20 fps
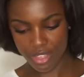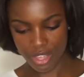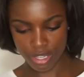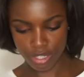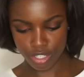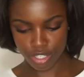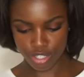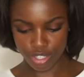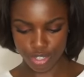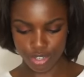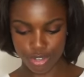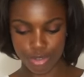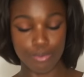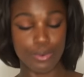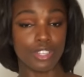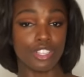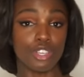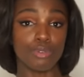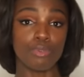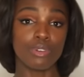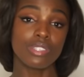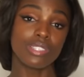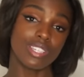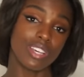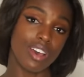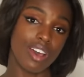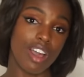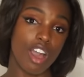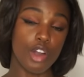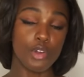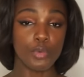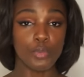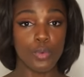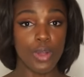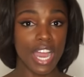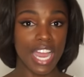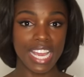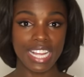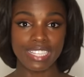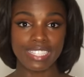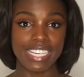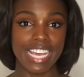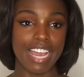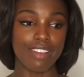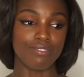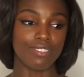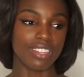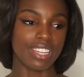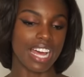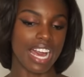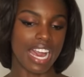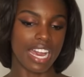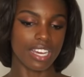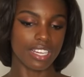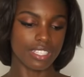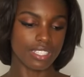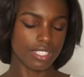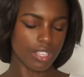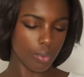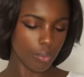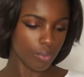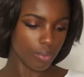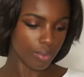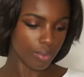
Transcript: thing to do when you want to unwind and relax?